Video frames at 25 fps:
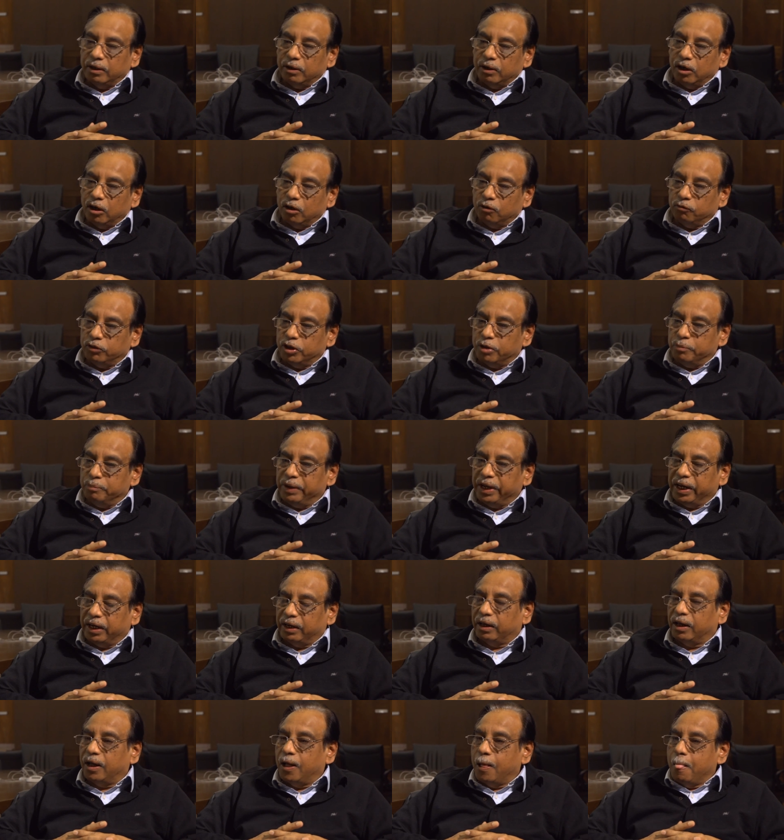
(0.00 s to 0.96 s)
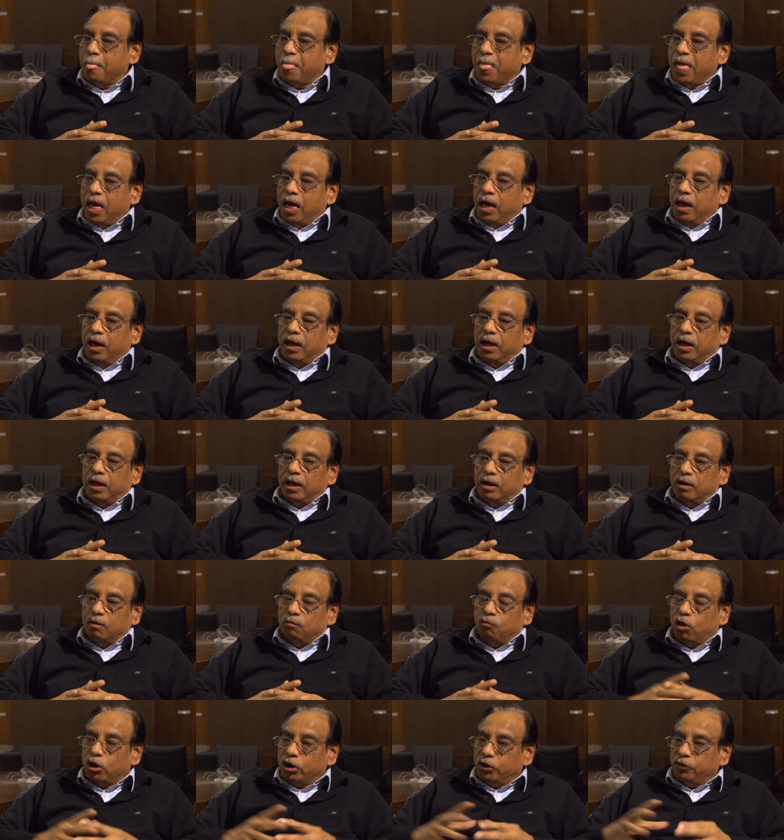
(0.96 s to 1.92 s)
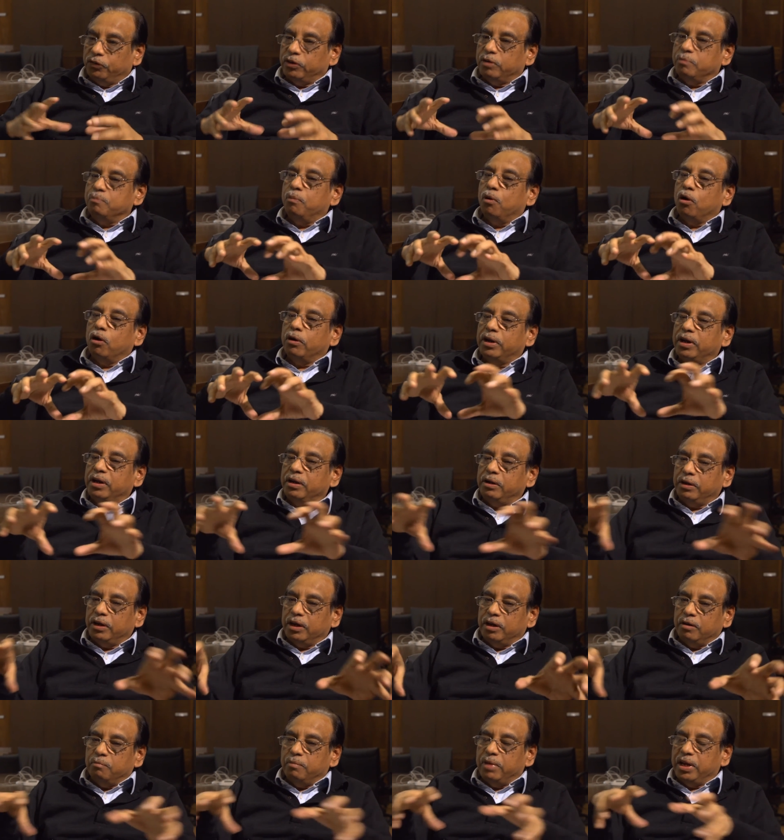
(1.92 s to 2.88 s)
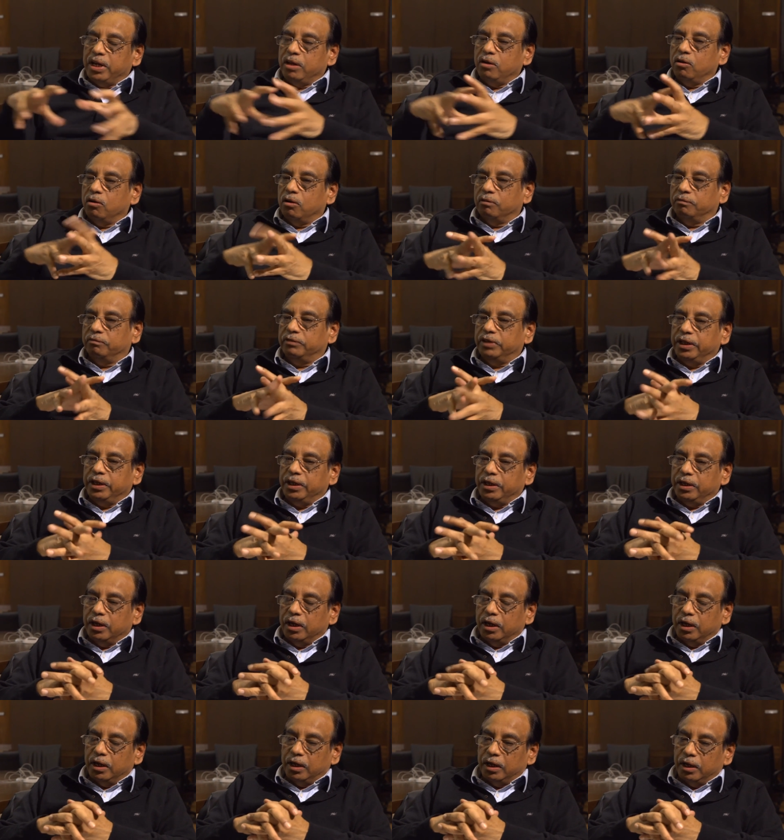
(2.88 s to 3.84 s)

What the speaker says: of the milk. What is important in many of the